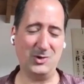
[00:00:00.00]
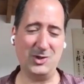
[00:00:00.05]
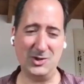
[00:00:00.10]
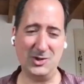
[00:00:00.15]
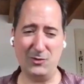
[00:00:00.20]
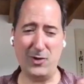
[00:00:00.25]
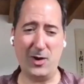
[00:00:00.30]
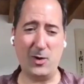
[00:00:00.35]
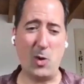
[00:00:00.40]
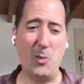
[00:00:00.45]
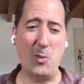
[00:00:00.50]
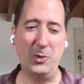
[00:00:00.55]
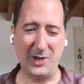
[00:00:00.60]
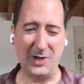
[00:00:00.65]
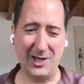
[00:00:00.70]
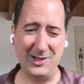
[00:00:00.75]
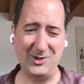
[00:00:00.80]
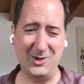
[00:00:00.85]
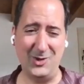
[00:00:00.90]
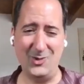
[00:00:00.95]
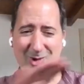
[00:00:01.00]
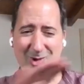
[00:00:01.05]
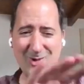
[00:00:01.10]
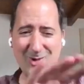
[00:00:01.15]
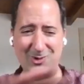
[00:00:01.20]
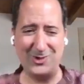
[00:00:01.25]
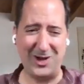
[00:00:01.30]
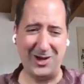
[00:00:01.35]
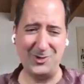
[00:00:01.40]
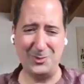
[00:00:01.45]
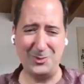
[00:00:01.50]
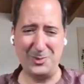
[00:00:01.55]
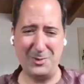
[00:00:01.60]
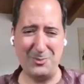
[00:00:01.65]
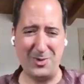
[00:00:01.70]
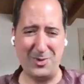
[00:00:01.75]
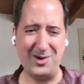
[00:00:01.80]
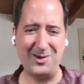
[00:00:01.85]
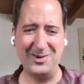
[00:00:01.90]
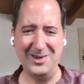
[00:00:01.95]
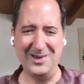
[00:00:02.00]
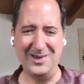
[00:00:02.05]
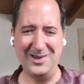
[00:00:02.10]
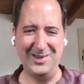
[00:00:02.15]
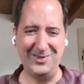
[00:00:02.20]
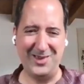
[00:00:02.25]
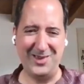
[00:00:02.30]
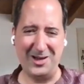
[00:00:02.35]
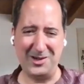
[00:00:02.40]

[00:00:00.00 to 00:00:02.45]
process of a computation, where you try to prepare